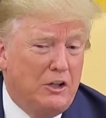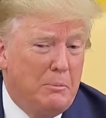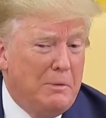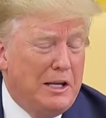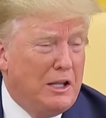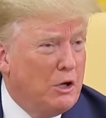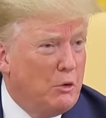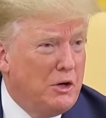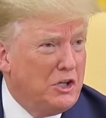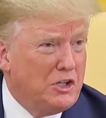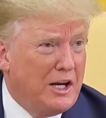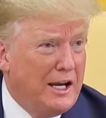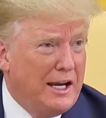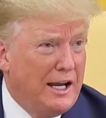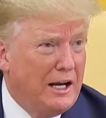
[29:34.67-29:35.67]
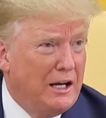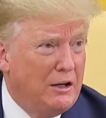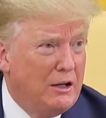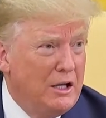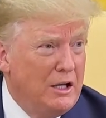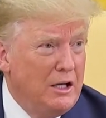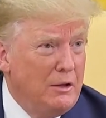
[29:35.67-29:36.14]
To me, they're easy to handle
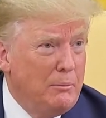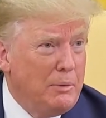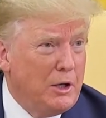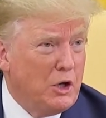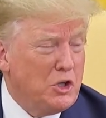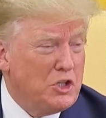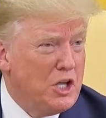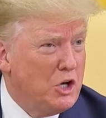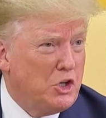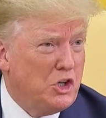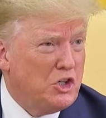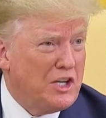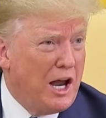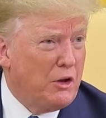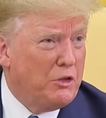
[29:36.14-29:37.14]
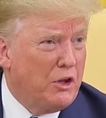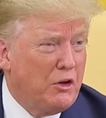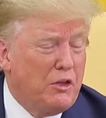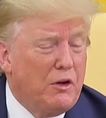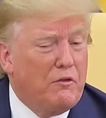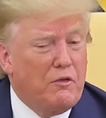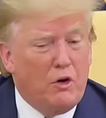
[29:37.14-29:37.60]
because they're just out there.
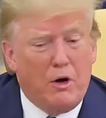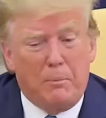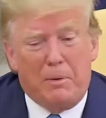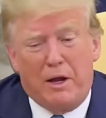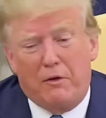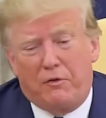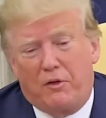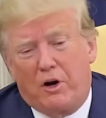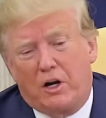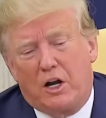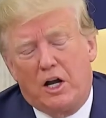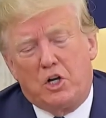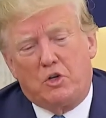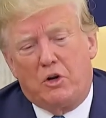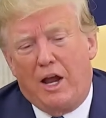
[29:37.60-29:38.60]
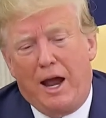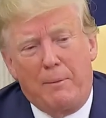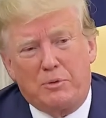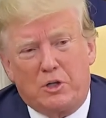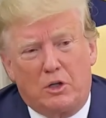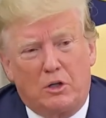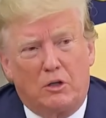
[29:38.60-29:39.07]
They're very bad for our country,
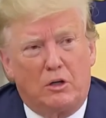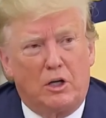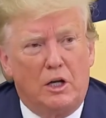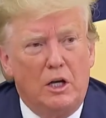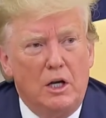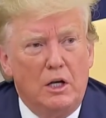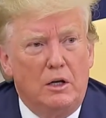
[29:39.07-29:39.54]
absolutely.